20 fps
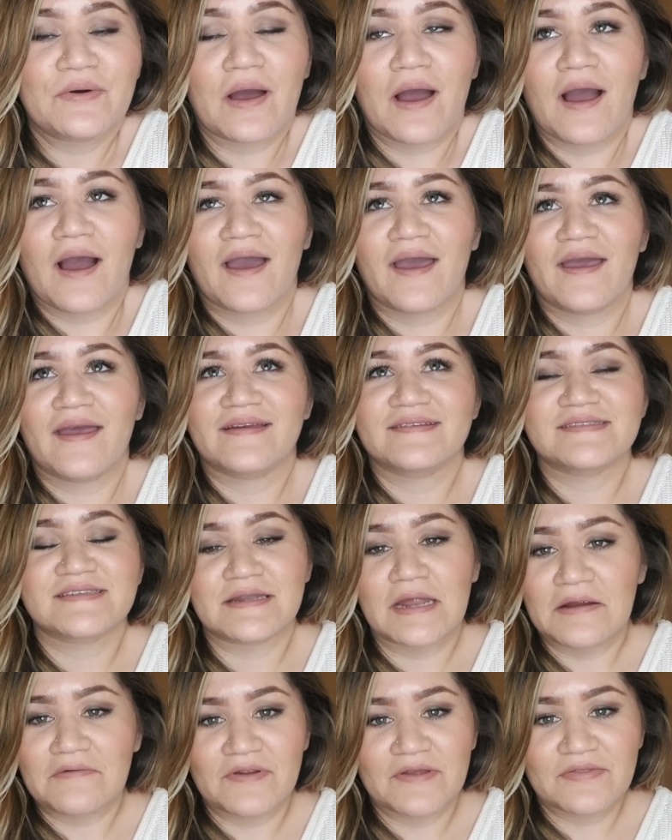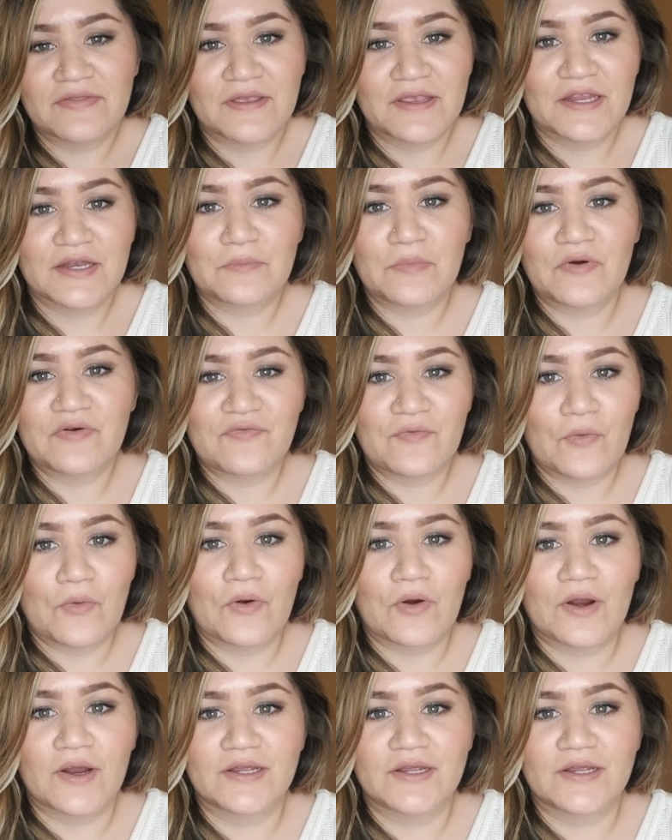I did everything before.